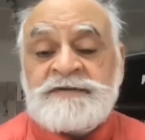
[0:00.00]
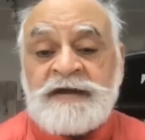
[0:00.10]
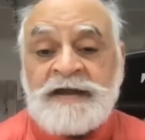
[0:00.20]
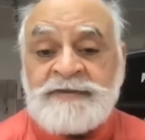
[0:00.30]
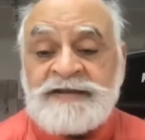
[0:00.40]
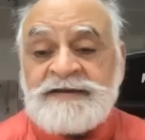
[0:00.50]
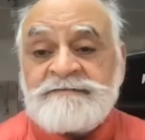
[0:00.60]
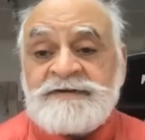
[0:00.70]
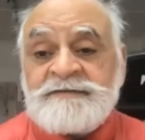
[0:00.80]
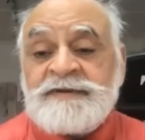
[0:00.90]
I may
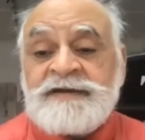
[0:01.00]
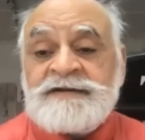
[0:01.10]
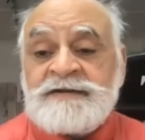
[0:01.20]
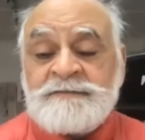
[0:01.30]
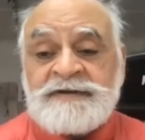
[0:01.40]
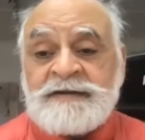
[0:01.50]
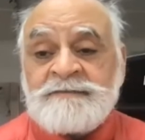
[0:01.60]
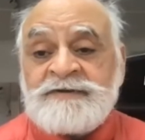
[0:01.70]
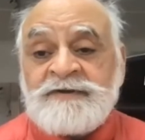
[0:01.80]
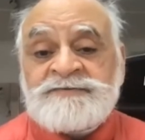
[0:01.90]
live in America, but
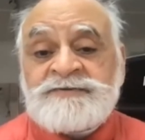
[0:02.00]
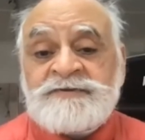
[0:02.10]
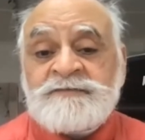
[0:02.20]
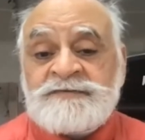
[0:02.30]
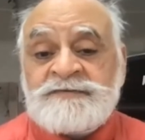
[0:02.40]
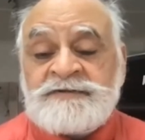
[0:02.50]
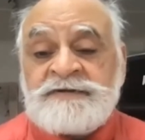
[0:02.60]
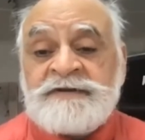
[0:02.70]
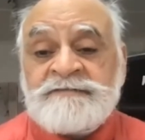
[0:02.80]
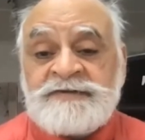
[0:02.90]
I'm a constant visitor
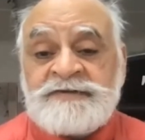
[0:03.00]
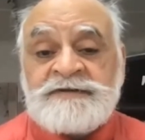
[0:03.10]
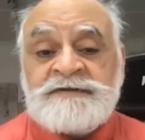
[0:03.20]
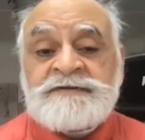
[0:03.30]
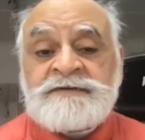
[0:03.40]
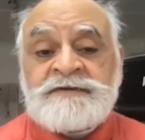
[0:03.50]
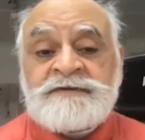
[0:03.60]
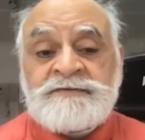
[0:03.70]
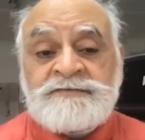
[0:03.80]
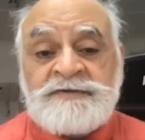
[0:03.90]
every year
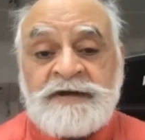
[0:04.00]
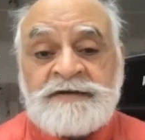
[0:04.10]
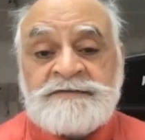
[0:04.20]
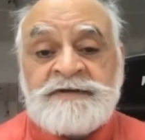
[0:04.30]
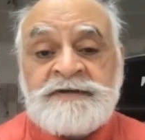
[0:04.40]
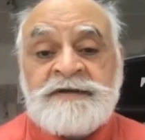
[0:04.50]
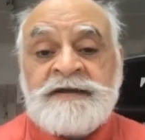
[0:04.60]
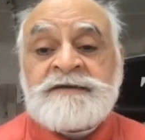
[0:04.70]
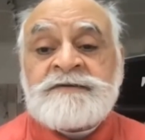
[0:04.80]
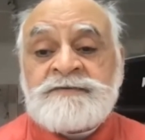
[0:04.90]
to Dhrangadhra
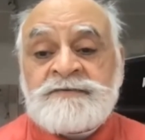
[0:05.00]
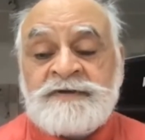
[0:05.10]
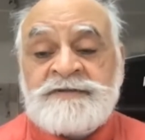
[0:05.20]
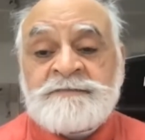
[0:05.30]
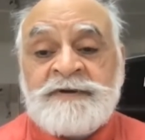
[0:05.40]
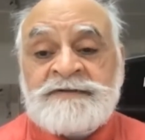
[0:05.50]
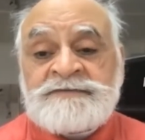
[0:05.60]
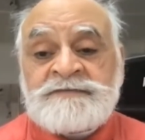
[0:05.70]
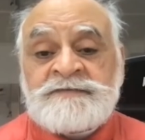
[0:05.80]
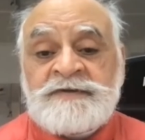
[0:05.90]
and to other
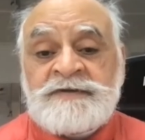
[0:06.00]
parts of